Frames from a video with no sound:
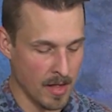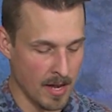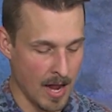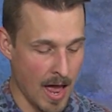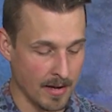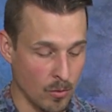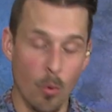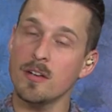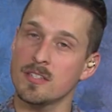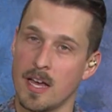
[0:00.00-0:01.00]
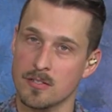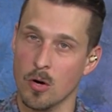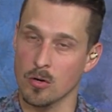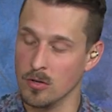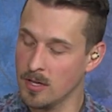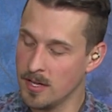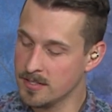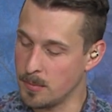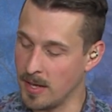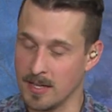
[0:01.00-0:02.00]
and adding 1 to that total
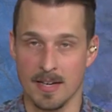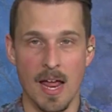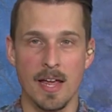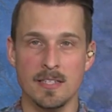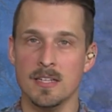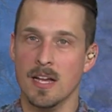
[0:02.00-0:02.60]
to make it an 8,